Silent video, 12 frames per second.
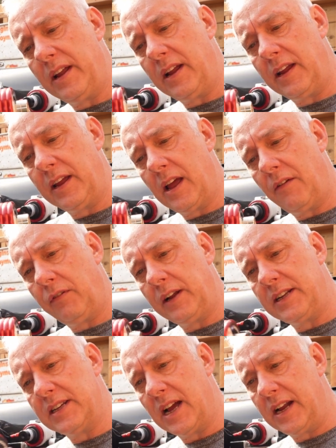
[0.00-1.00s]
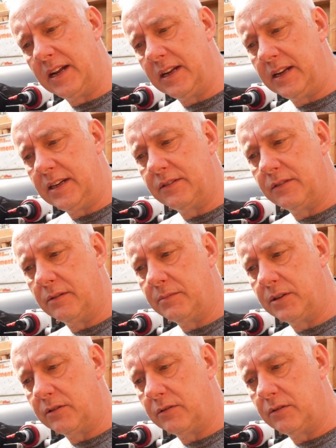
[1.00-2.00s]
and carefully tighten these thumb
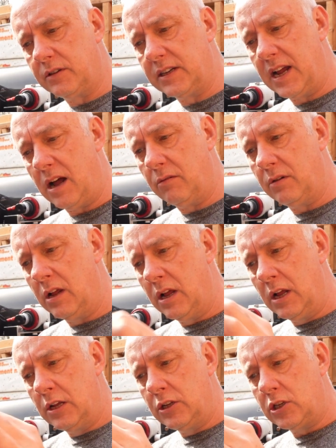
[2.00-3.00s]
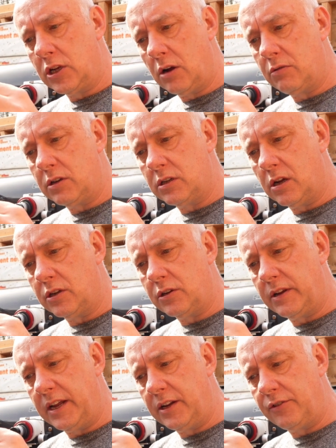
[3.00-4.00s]
screws down so not
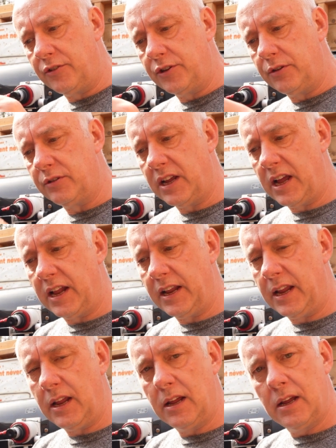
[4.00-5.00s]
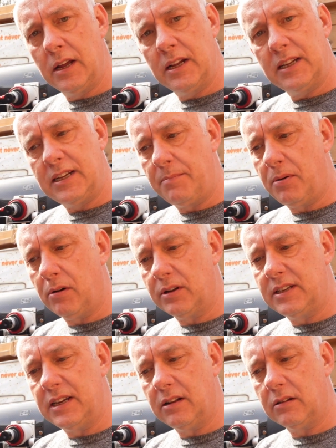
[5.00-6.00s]
to introduce any tip or
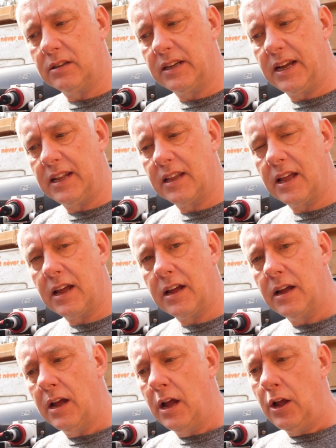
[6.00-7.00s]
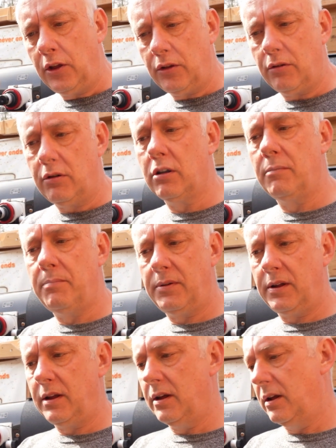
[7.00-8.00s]
tilt in there. You could
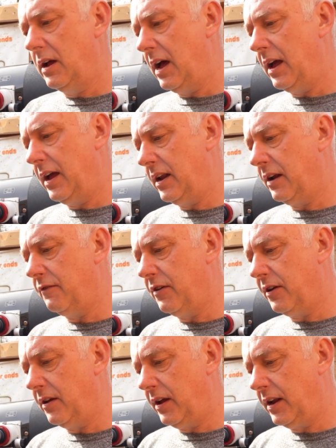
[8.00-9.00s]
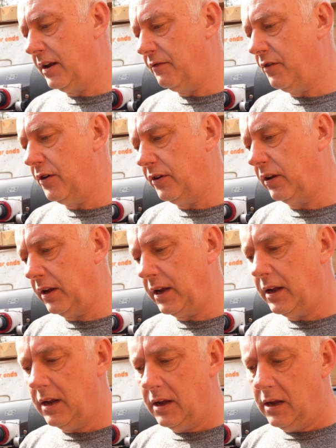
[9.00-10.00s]
be
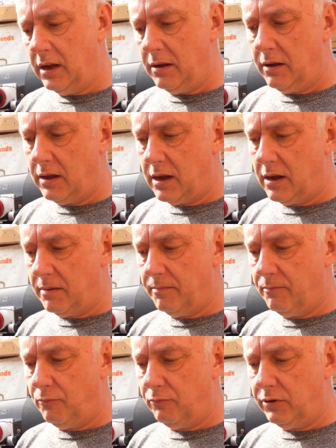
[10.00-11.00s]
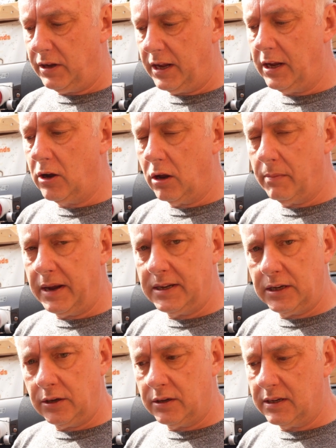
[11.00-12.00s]
inadvertently
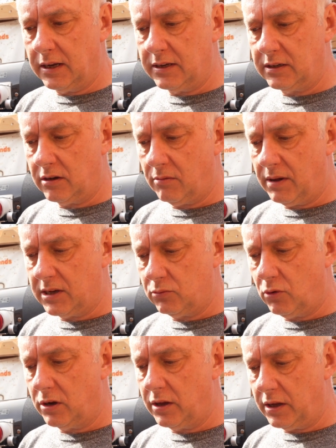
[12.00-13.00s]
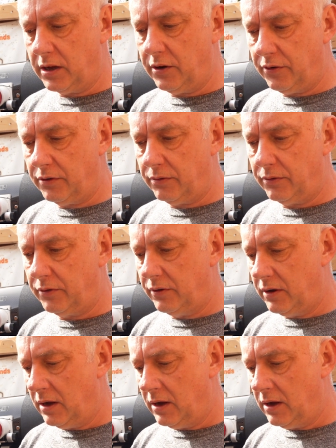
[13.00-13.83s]
decollimating your telescope. That's one of the issues.